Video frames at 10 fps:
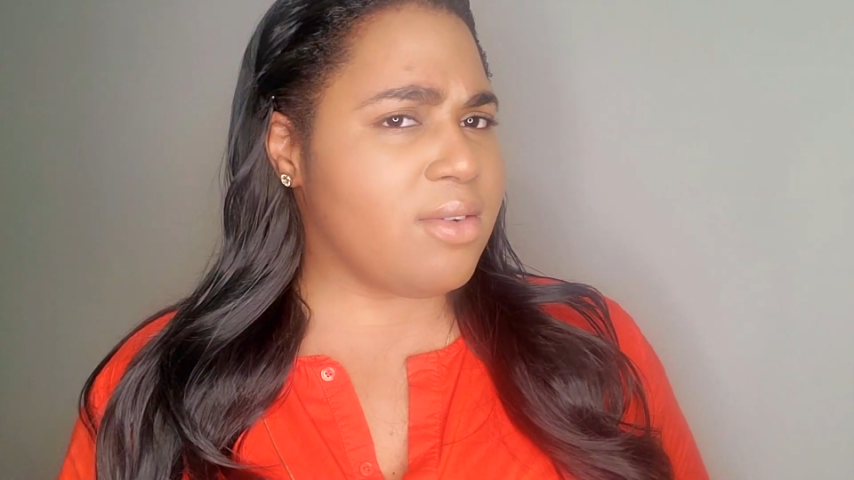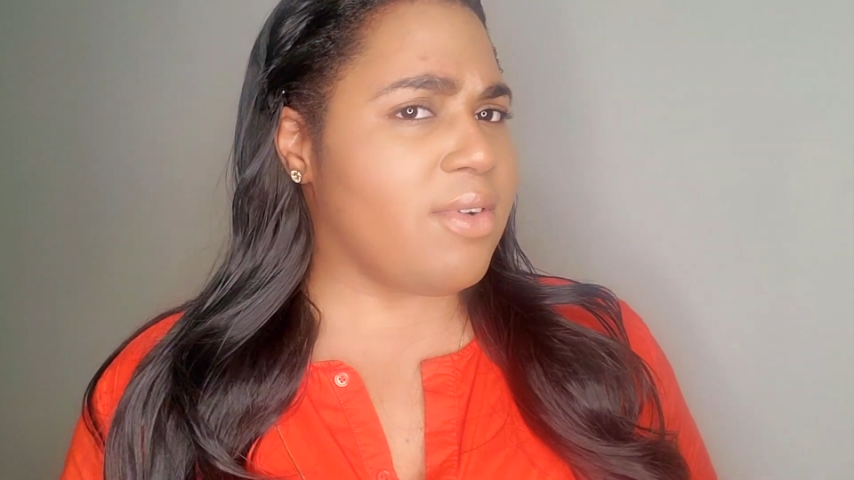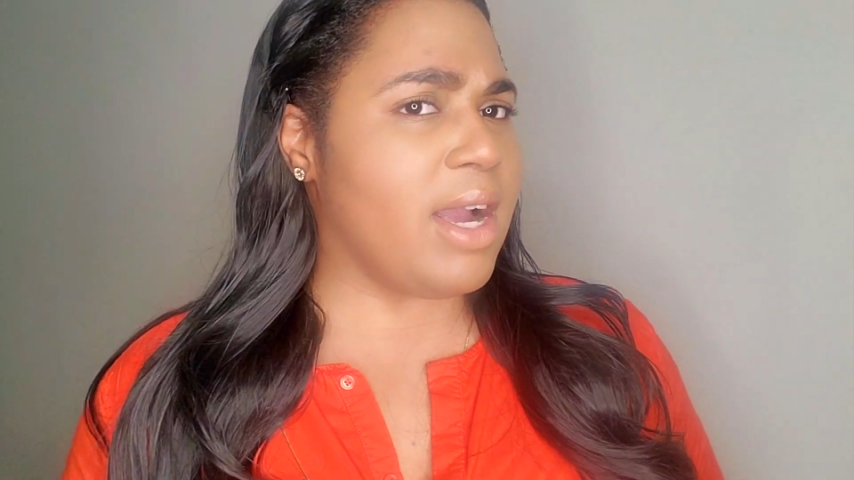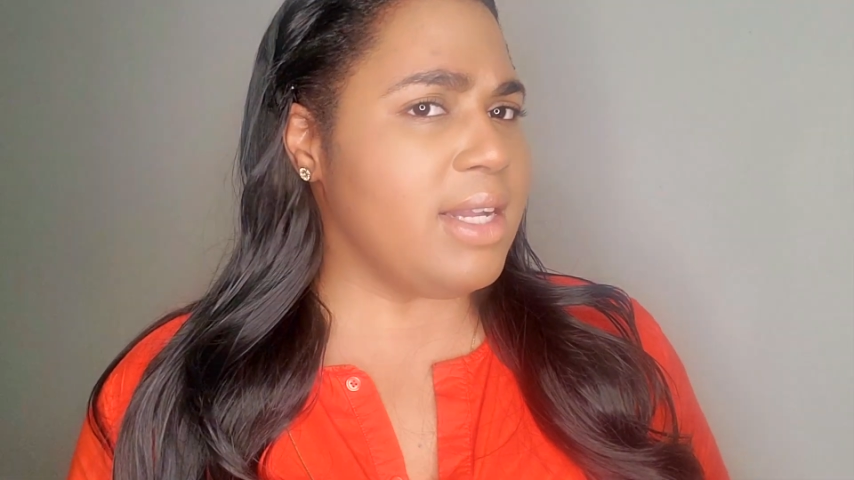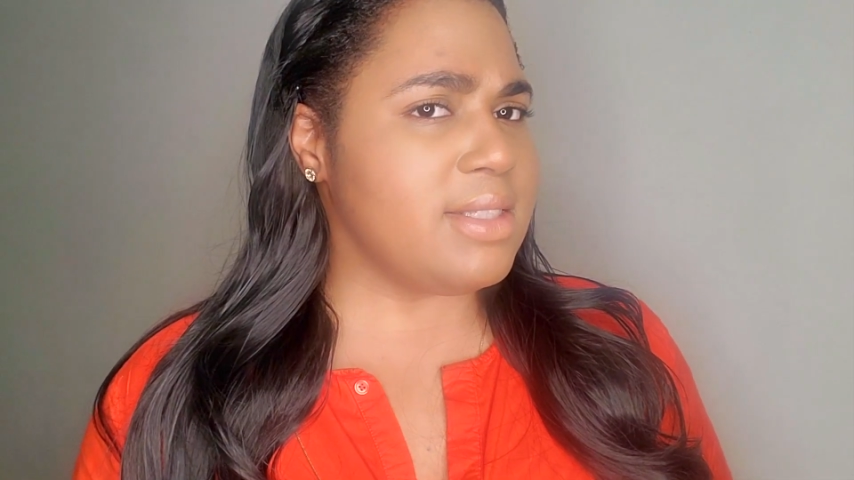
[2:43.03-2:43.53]

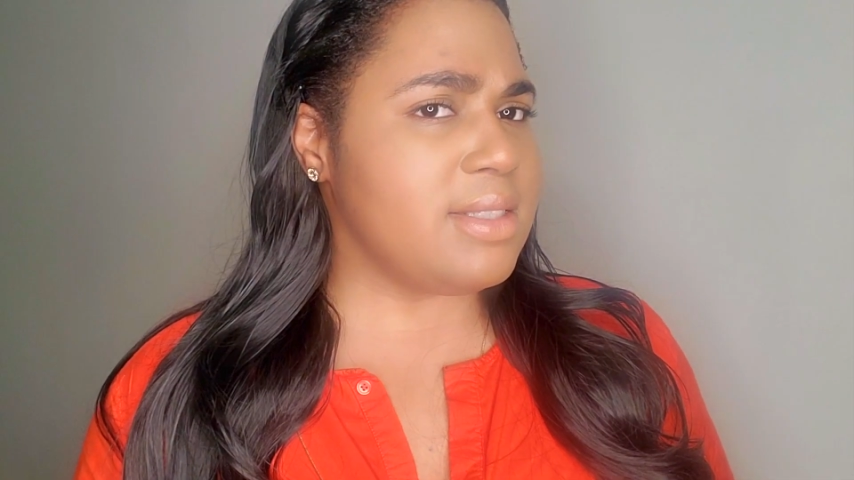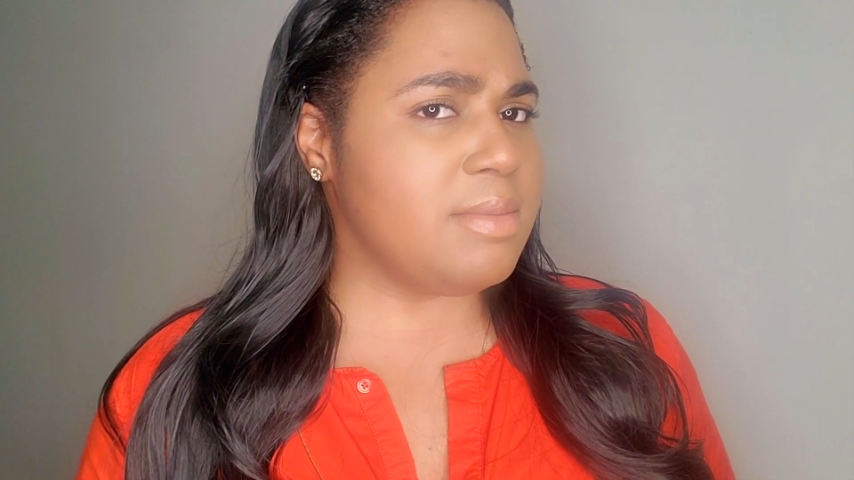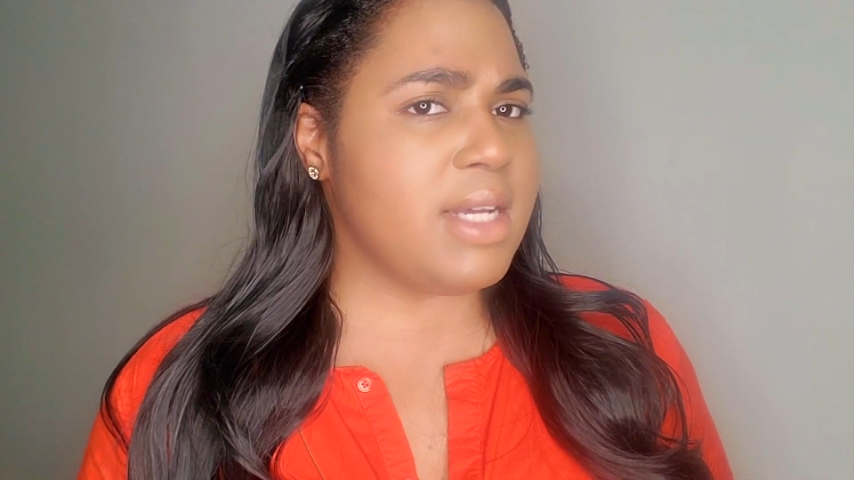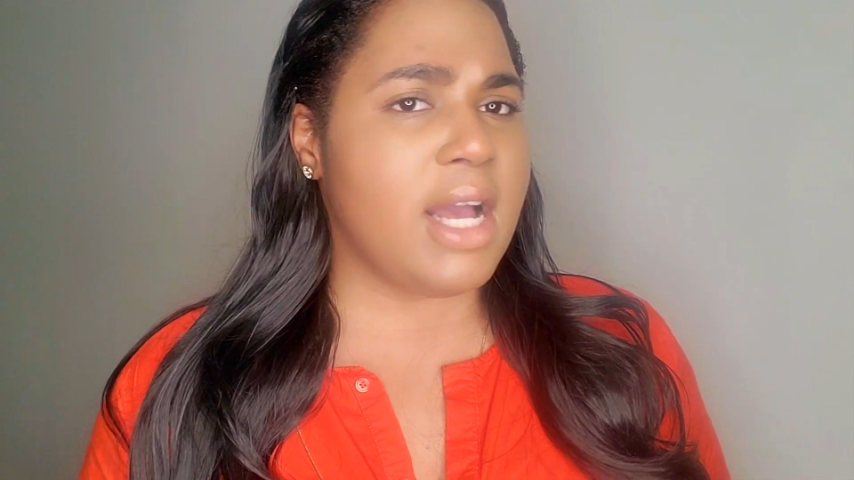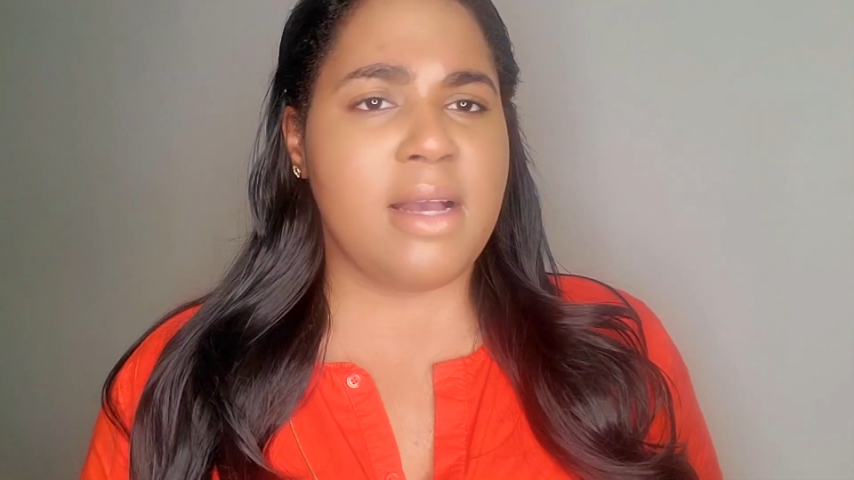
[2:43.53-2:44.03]
rights
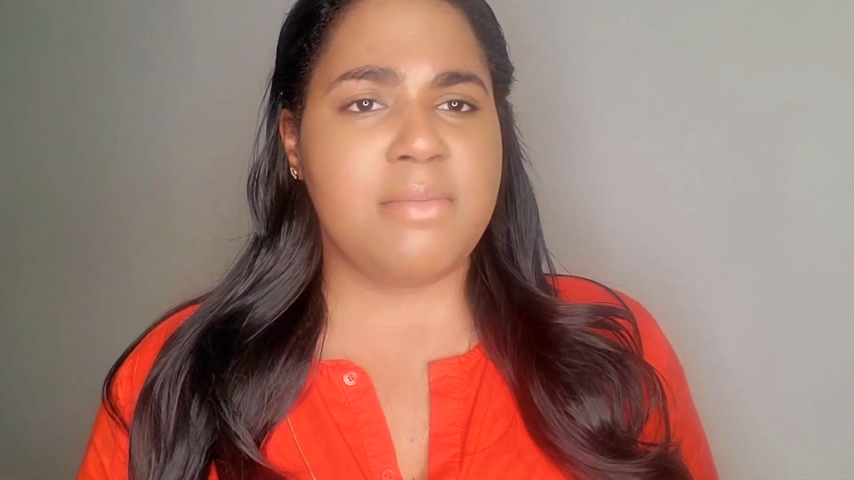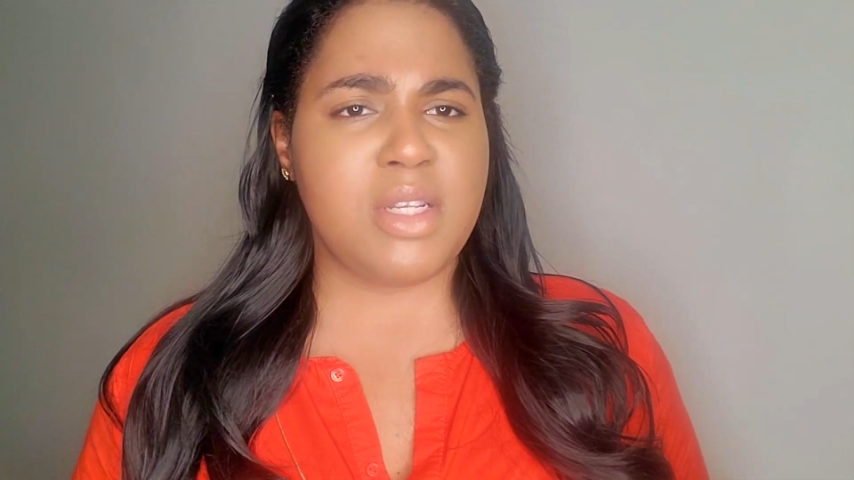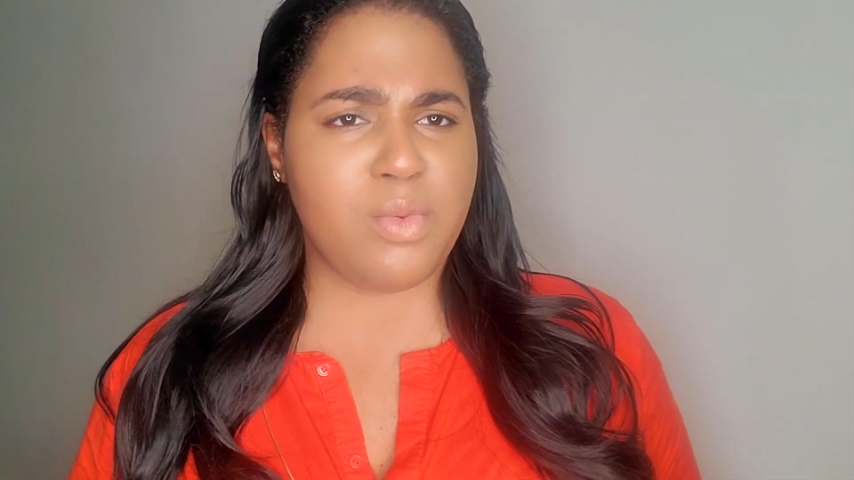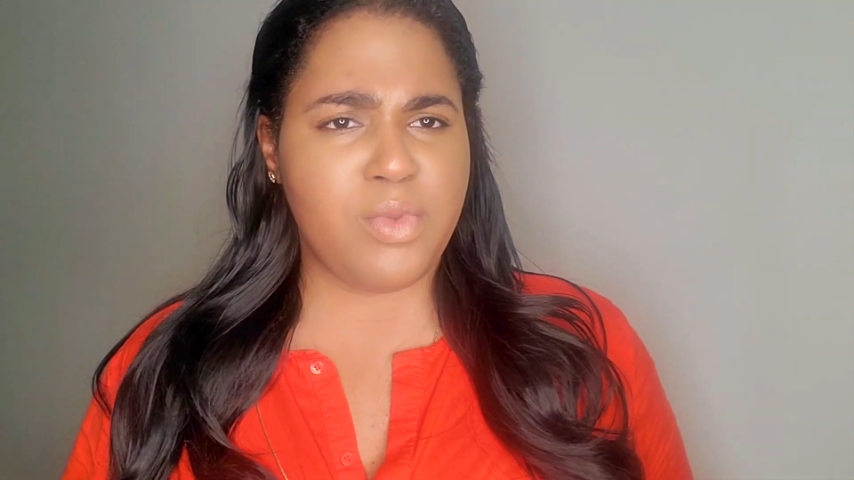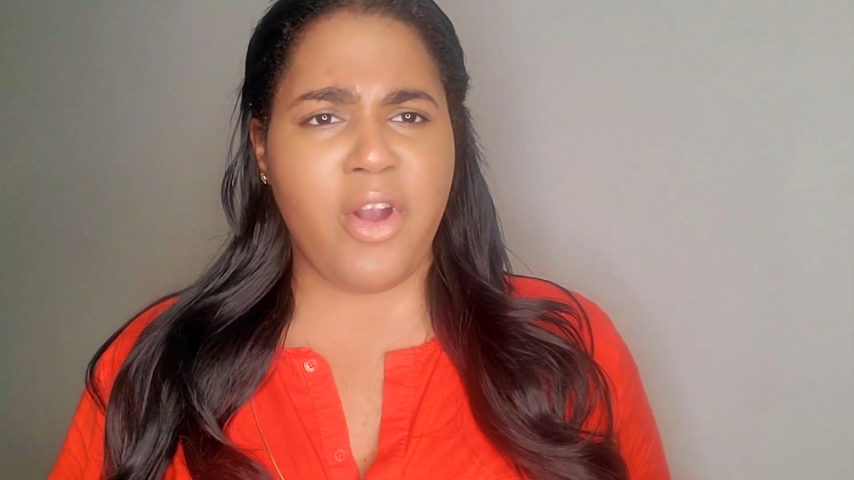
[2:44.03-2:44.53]
sometimes
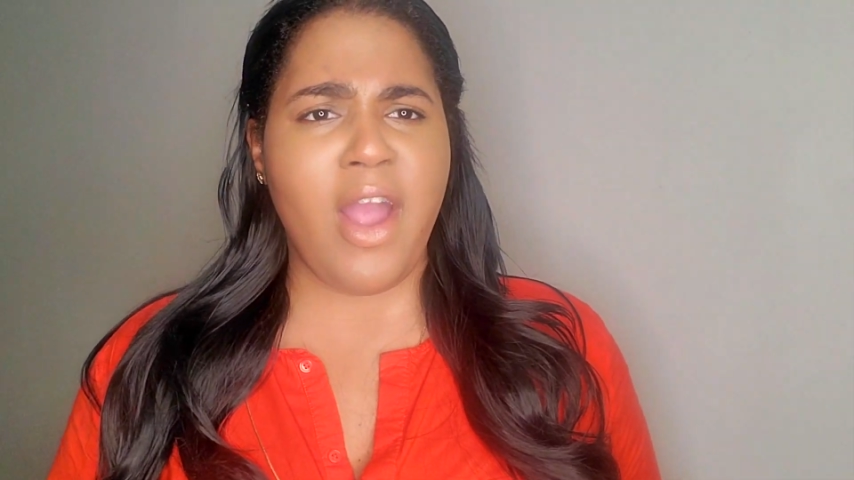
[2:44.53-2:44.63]
in their